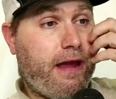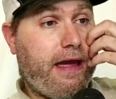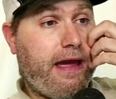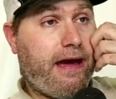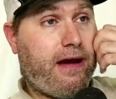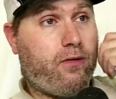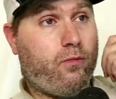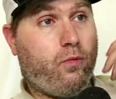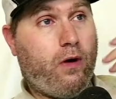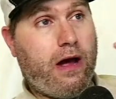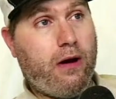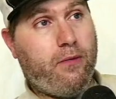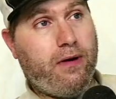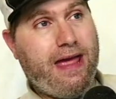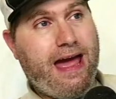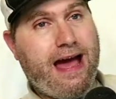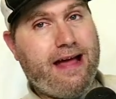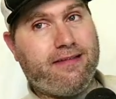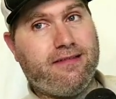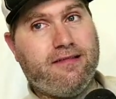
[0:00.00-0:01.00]
and why we
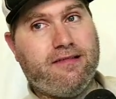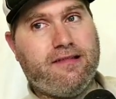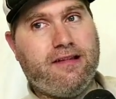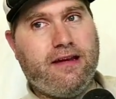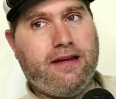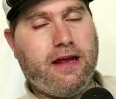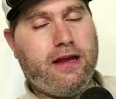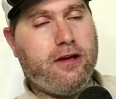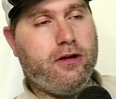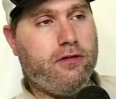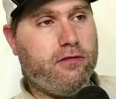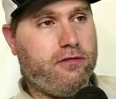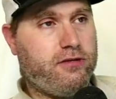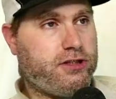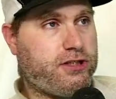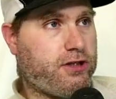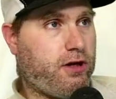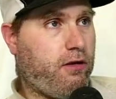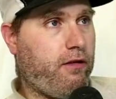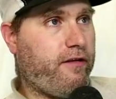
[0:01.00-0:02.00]
hadn't seen a new
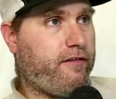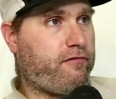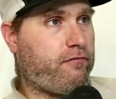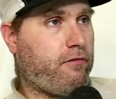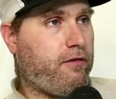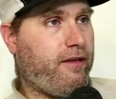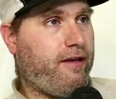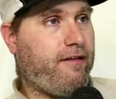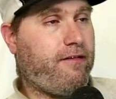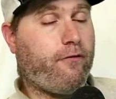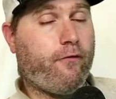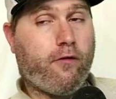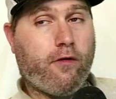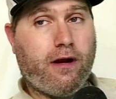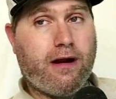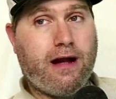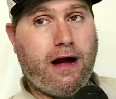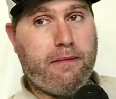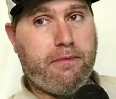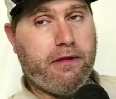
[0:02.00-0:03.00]
Solus release for
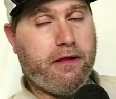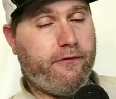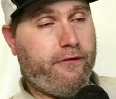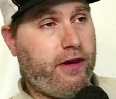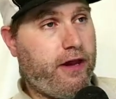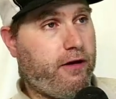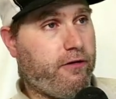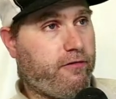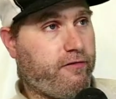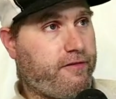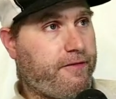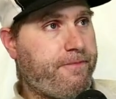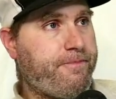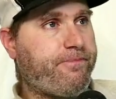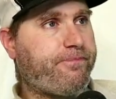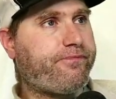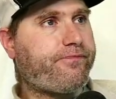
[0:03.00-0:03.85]
a couple of years.